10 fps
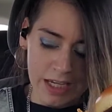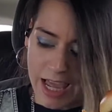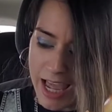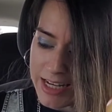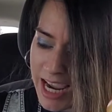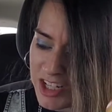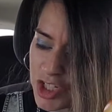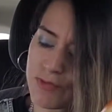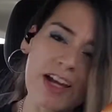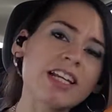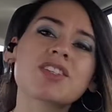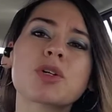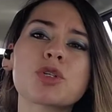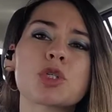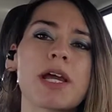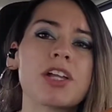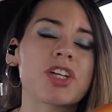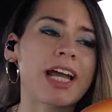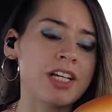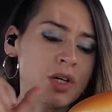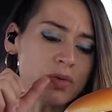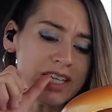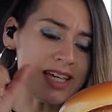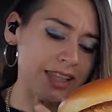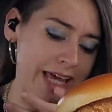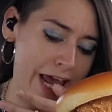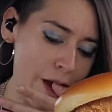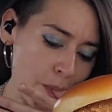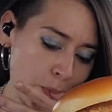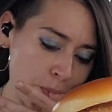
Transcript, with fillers: And I just find it so strange. Like, I don't eat late.